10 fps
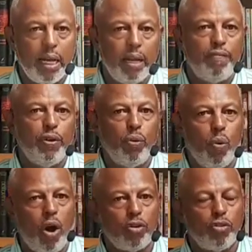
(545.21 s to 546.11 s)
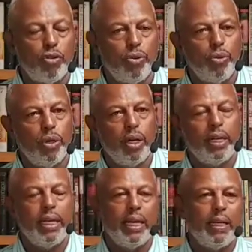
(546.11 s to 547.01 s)
If you walk through
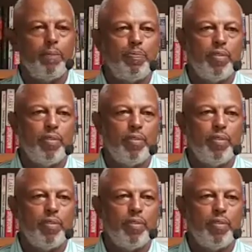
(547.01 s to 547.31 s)
again